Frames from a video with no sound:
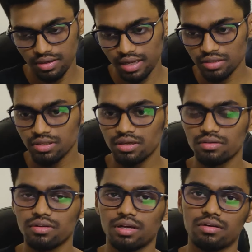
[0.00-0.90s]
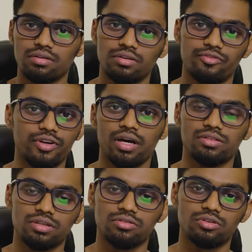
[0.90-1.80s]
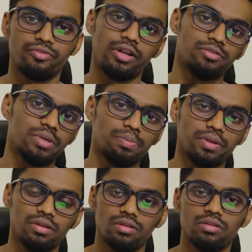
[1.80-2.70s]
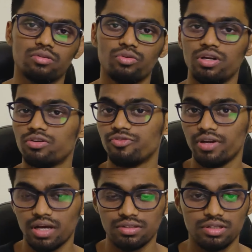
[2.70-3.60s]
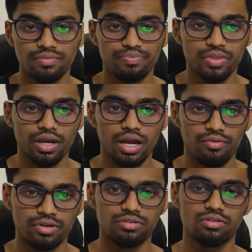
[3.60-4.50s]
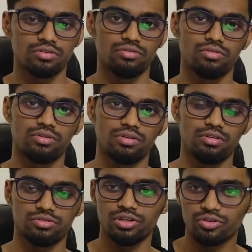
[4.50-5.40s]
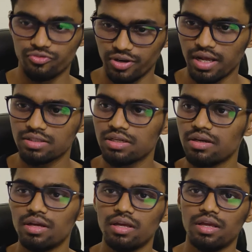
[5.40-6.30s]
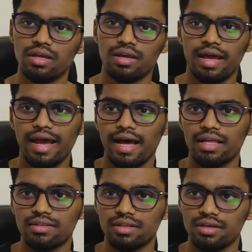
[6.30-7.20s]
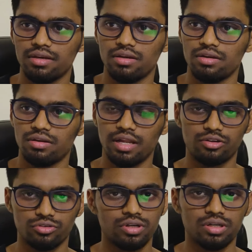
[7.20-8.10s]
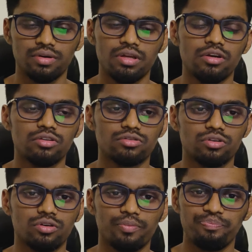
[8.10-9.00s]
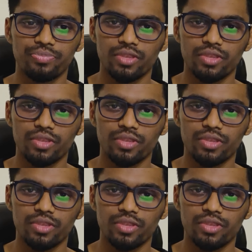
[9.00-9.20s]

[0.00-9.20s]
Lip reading: Last thing, like freelancing. So various people go into freelancing. I was also into freelancing, and they like to earn. So